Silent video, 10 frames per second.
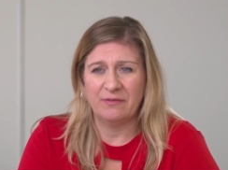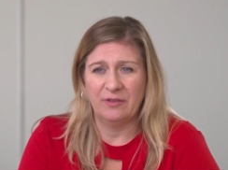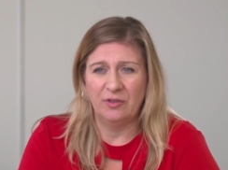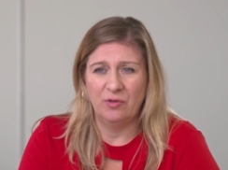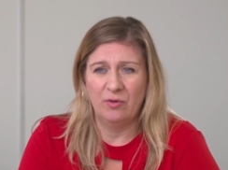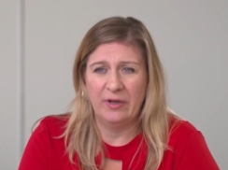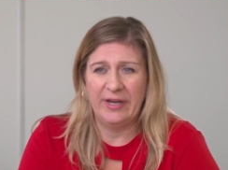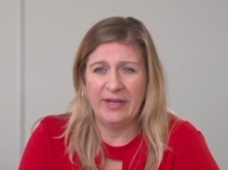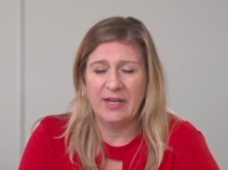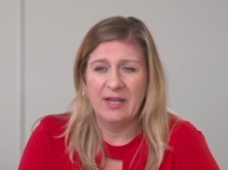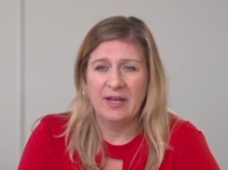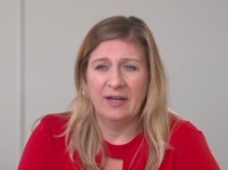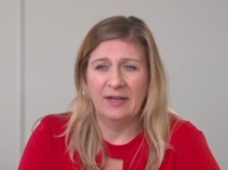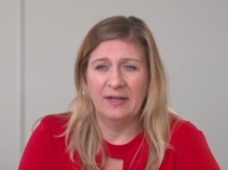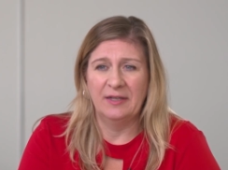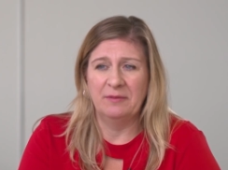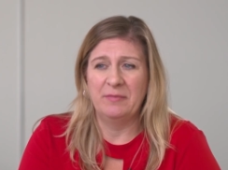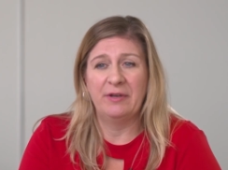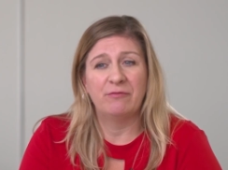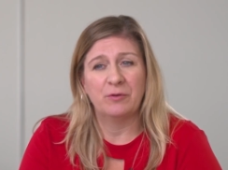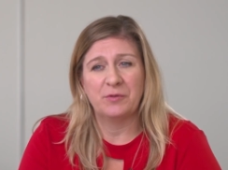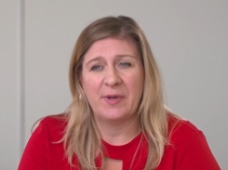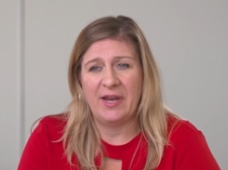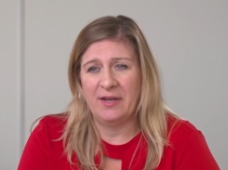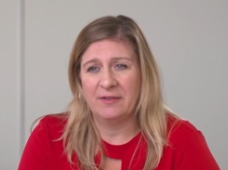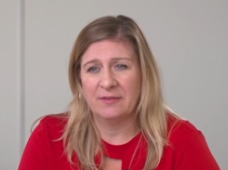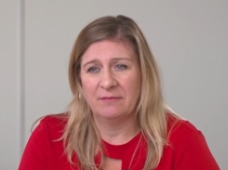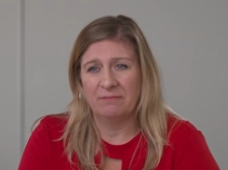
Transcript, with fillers: of Illinois um, and froze my eggs.